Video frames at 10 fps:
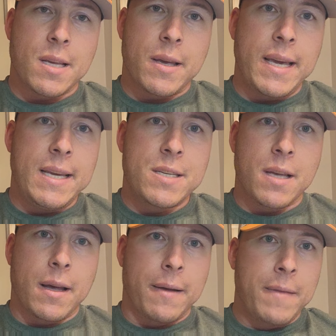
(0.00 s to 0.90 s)
Uh, he's
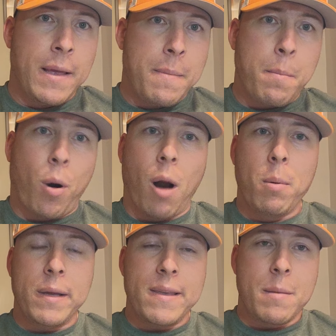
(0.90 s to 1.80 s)

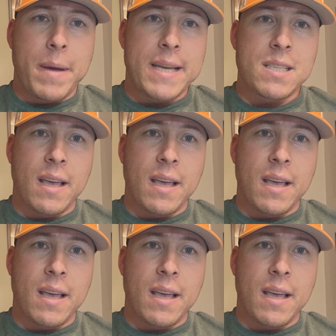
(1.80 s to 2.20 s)
probably the best